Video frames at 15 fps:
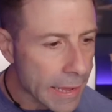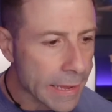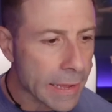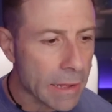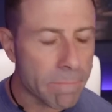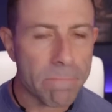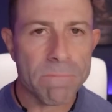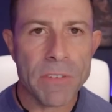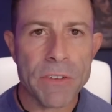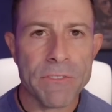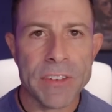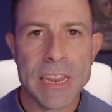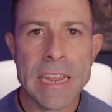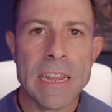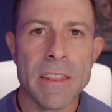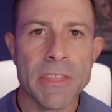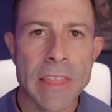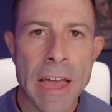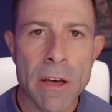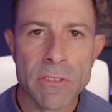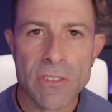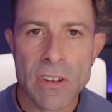like a fifteen
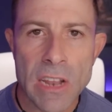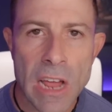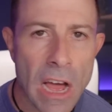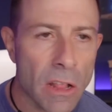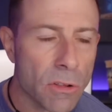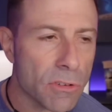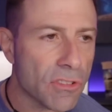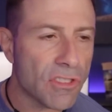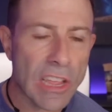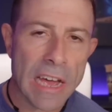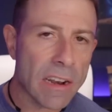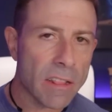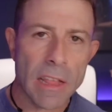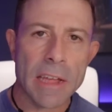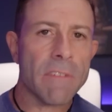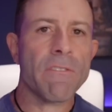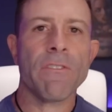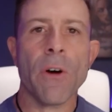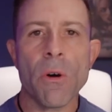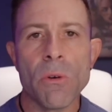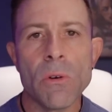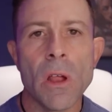thousand dollar satellite
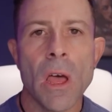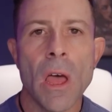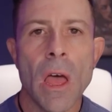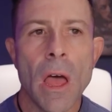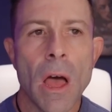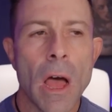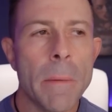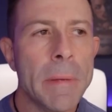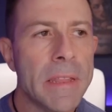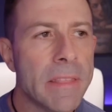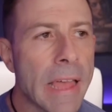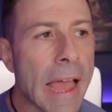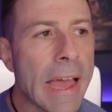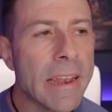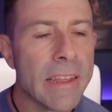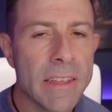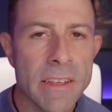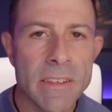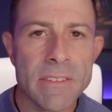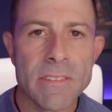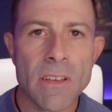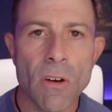phone, I mean, that
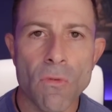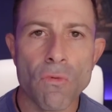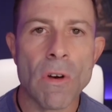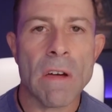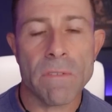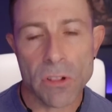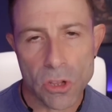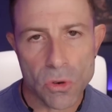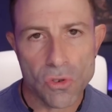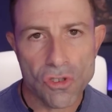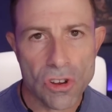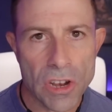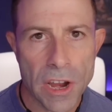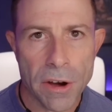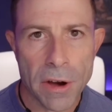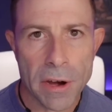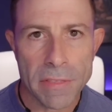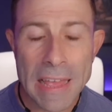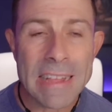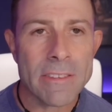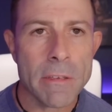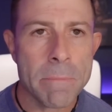is revolutionary.
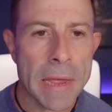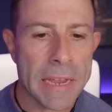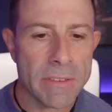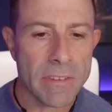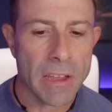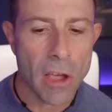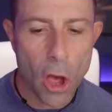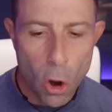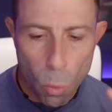That's amazing.